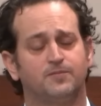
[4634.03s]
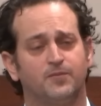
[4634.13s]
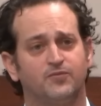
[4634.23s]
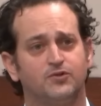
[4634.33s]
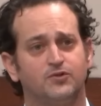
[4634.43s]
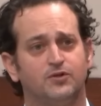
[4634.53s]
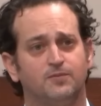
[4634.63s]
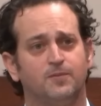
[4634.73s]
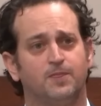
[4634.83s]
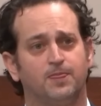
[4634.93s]
So go
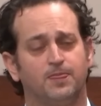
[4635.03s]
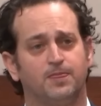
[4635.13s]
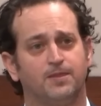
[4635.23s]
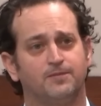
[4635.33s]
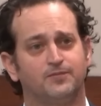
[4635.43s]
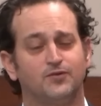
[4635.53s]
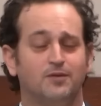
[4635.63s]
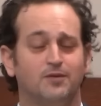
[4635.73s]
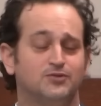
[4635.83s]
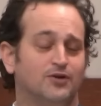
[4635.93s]
quicker if we can just
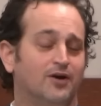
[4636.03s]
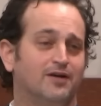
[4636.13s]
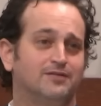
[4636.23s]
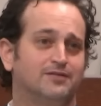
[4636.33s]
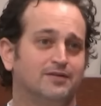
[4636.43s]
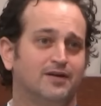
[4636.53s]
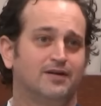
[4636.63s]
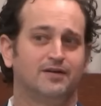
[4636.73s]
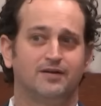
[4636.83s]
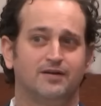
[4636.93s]
answer the
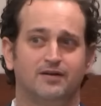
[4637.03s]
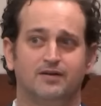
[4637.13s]
question.